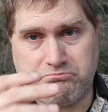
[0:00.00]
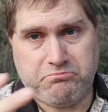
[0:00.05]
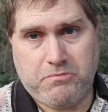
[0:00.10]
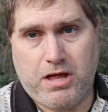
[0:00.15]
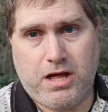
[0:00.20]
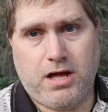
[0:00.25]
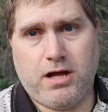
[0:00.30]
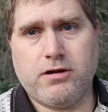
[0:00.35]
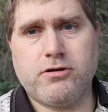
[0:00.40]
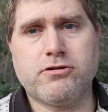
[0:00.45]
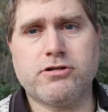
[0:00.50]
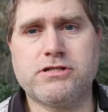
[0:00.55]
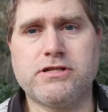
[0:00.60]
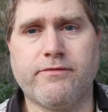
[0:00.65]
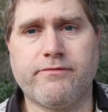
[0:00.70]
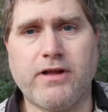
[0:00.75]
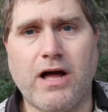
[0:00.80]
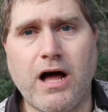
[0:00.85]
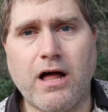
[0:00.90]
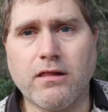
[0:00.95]
hundreds
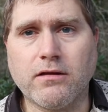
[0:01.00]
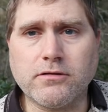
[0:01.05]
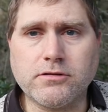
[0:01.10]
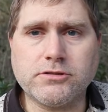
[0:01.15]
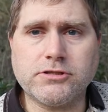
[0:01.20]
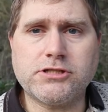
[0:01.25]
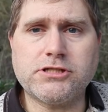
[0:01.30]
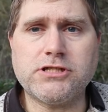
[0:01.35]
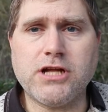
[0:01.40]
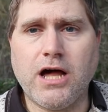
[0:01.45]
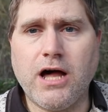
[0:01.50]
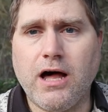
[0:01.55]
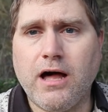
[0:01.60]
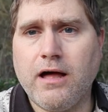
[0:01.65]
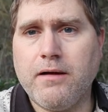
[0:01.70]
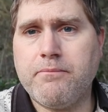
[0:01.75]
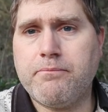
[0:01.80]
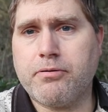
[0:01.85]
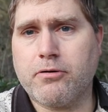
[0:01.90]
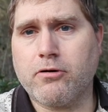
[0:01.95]
of dollars
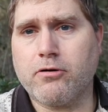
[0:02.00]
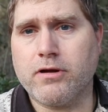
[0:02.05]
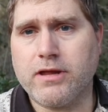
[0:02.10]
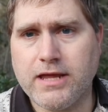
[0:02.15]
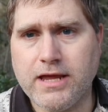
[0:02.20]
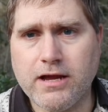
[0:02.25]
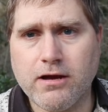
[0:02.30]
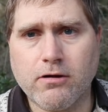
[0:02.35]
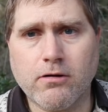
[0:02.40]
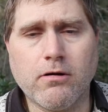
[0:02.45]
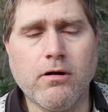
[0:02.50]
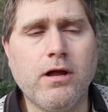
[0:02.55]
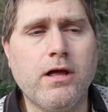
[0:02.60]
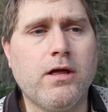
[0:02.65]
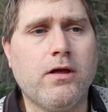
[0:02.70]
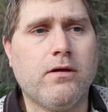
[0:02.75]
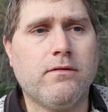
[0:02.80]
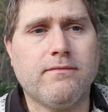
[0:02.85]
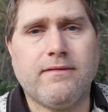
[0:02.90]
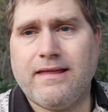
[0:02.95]
per year.
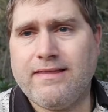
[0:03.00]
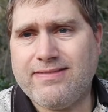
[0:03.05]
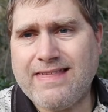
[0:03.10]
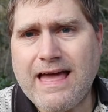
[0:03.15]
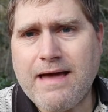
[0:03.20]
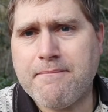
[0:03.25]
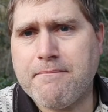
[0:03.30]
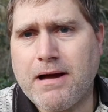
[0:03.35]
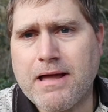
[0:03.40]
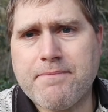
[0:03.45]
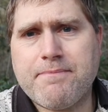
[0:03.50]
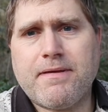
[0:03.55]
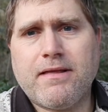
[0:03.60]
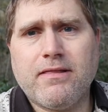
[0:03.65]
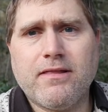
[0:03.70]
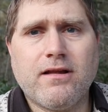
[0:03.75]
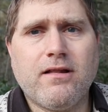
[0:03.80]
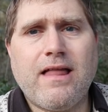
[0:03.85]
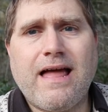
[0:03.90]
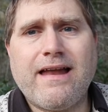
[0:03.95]
That might be a
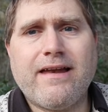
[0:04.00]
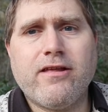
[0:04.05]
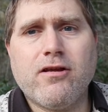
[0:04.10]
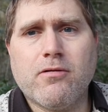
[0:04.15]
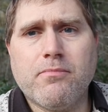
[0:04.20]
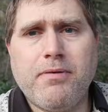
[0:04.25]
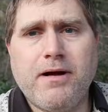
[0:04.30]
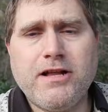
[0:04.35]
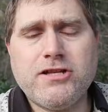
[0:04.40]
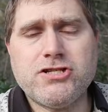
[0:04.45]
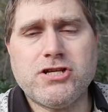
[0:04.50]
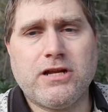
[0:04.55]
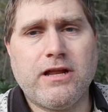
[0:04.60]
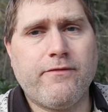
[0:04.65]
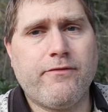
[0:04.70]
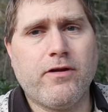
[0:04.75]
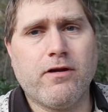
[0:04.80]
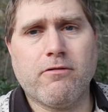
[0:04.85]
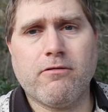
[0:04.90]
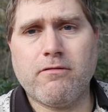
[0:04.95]
little out of your budget.
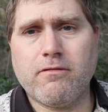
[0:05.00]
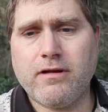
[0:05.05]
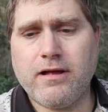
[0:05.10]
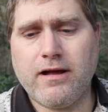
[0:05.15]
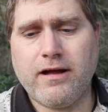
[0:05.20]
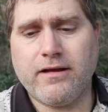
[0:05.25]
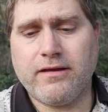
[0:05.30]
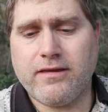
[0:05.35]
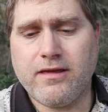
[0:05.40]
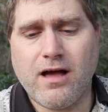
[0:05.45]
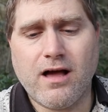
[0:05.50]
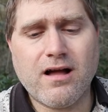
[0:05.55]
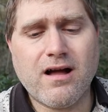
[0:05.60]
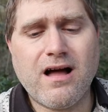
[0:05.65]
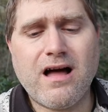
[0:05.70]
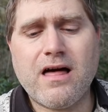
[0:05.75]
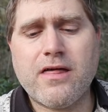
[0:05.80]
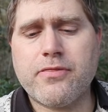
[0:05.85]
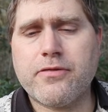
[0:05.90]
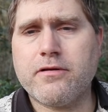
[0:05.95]
If you're a young
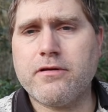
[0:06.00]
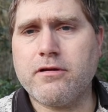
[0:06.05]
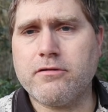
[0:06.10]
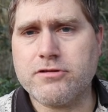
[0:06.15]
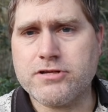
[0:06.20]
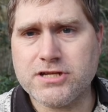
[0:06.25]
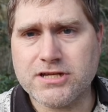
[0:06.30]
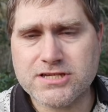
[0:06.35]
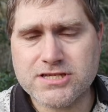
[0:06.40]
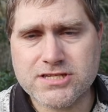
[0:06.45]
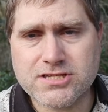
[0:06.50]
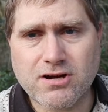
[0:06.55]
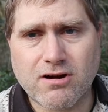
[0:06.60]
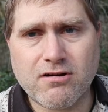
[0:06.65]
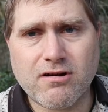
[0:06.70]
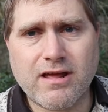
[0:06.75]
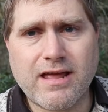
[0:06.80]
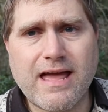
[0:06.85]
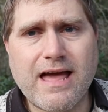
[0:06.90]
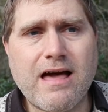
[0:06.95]
author, you're just
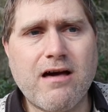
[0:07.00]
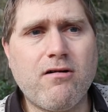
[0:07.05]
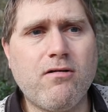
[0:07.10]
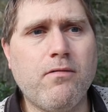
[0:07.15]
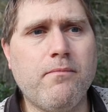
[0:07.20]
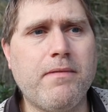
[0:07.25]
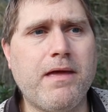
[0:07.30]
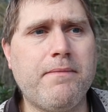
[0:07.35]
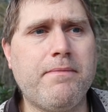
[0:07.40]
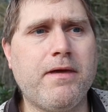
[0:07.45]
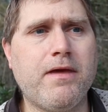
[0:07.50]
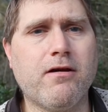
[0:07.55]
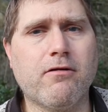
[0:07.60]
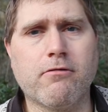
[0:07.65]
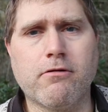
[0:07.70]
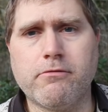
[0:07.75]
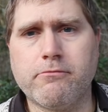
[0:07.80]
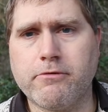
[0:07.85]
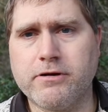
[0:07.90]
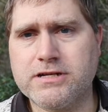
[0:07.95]
starting out, maybe
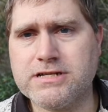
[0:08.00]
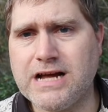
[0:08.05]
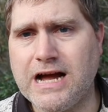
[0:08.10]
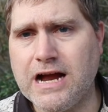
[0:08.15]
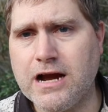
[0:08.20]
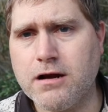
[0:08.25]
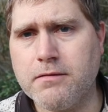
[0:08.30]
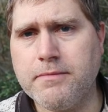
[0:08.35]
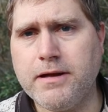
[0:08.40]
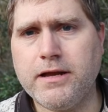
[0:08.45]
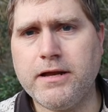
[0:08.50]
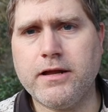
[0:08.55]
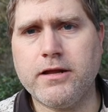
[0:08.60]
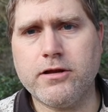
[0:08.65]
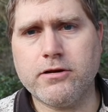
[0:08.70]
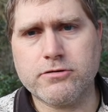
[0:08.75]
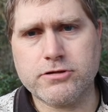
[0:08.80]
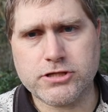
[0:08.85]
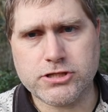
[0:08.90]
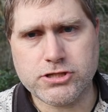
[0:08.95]
you're in retirement and
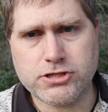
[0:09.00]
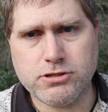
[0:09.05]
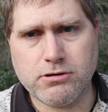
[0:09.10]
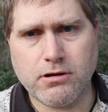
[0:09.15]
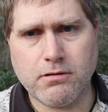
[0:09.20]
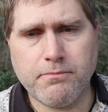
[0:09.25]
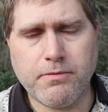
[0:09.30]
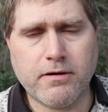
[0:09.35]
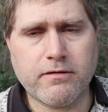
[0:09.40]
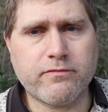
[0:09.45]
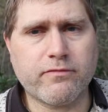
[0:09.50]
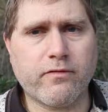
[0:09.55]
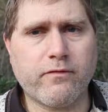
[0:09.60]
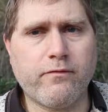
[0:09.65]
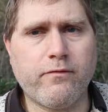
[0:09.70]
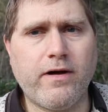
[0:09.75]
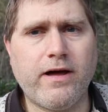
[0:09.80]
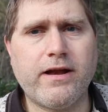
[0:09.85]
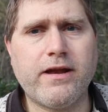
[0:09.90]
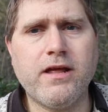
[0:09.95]
you're just doing books for
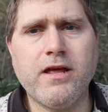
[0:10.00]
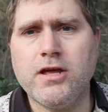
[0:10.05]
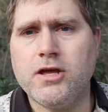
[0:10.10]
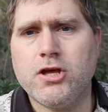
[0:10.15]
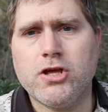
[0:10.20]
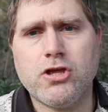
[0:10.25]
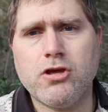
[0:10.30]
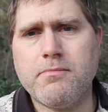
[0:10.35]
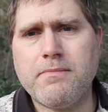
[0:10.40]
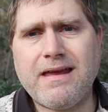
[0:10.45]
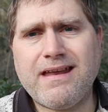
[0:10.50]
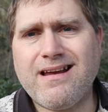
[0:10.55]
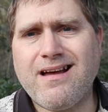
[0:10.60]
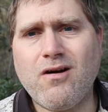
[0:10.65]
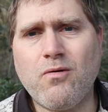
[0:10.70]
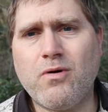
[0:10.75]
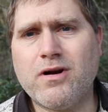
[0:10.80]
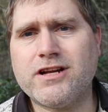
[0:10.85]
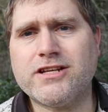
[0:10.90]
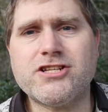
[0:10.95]
fun, you may
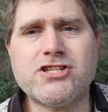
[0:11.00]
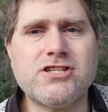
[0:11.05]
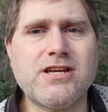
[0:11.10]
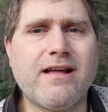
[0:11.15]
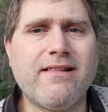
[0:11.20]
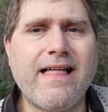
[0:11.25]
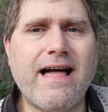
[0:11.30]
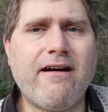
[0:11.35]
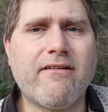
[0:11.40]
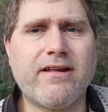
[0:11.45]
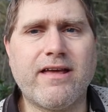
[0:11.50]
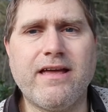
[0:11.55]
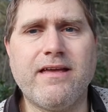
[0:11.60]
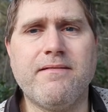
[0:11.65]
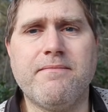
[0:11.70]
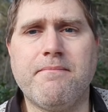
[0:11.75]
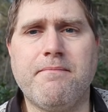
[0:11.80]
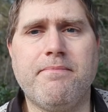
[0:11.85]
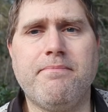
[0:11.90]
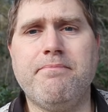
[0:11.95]
not want to shell out
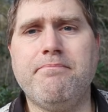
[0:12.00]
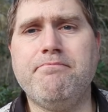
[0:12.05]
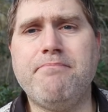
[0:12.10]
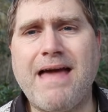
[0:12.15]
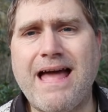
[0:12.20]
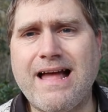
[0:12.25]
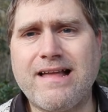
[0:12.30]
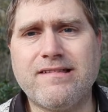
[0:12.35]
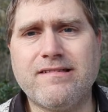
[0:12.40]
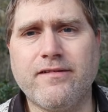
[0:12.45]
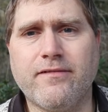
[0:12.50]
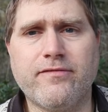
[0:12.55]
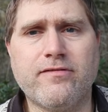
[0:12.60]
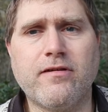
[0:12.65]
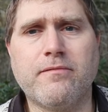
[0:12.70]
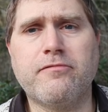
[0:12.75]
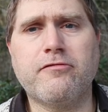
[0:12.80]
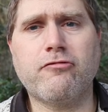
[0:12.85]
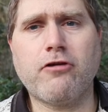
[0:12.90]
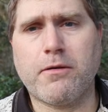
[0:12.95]
a massive
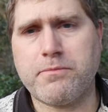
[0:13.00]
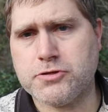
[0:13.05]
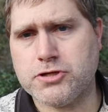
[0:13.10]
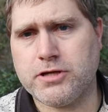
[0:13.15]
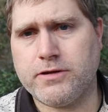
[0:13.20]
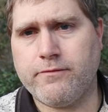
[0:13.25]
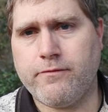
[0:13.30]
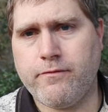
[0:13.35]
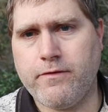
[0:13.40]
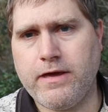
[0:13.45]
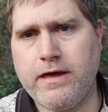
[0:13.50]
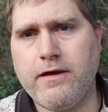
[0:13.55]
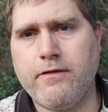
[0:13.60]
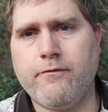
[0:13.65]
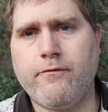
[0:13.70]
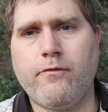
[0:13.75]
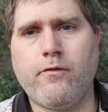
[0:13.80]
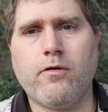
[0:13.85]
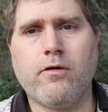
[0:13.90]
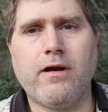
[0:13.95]
subscription fee
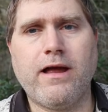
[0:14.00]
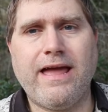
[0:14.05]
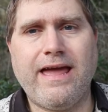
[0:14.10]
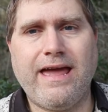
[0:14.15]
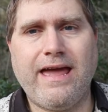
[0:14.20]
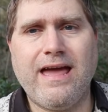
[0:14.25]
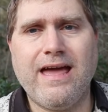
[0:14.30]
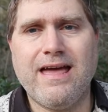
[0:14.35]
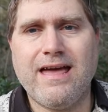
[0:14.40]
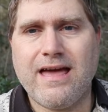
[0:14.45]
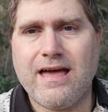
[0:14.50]
for a